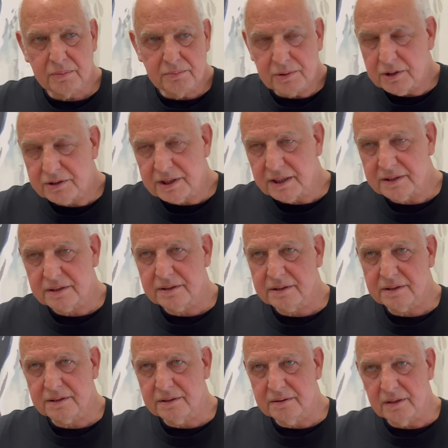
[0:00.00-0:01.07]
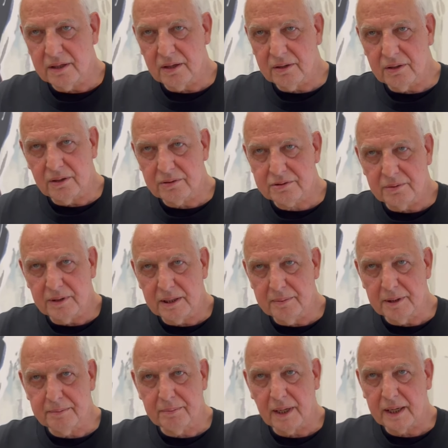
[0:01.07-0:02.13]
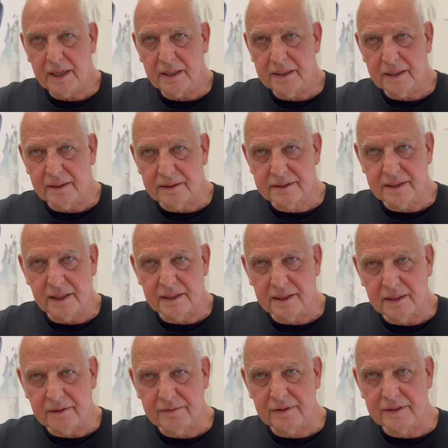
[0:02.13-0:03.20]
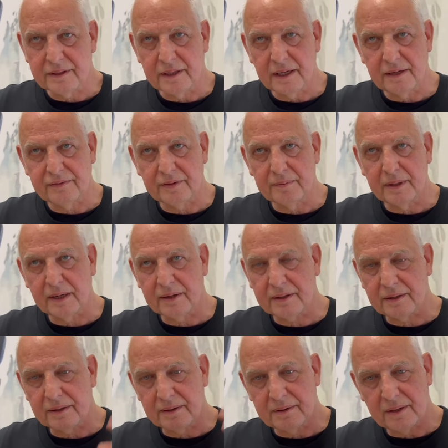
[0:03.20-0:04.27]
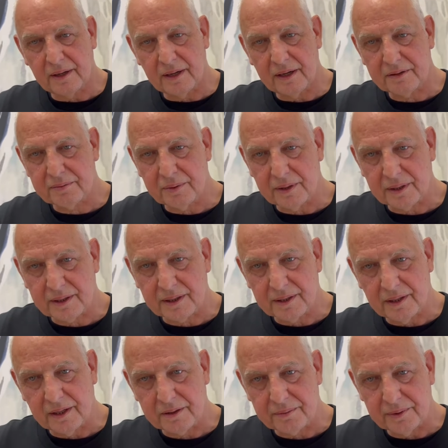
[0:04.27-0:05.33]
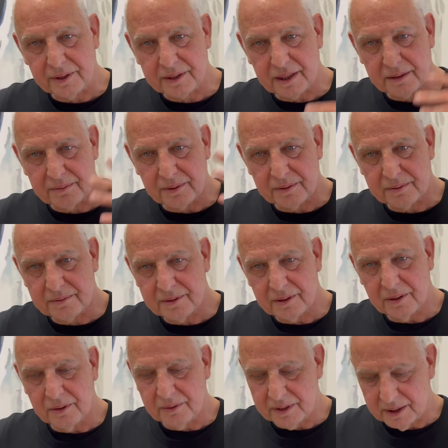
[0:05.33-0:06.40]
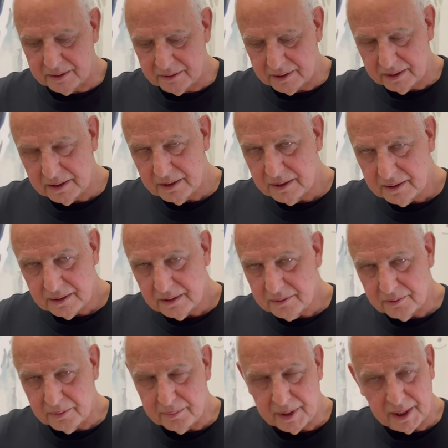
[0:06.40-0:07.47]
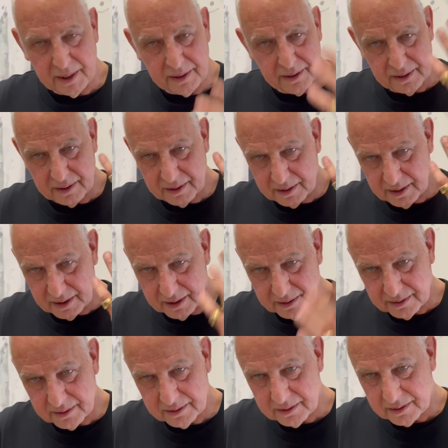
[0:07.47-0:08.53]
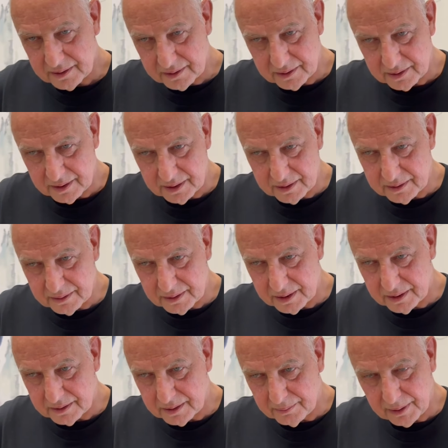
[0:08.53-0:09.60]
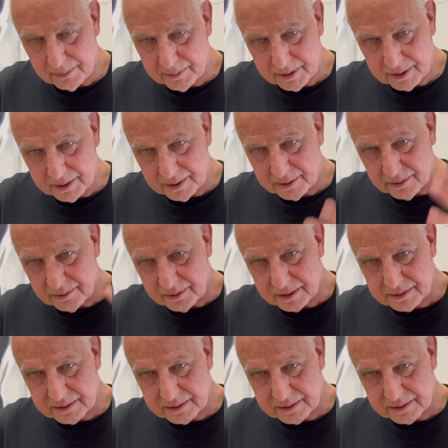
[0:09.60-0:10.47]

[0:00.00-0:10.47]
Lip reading: Because that's also a little bit my idea, is the idea of an ephemeral artwork, an artwork that will only remain in the memory, you know.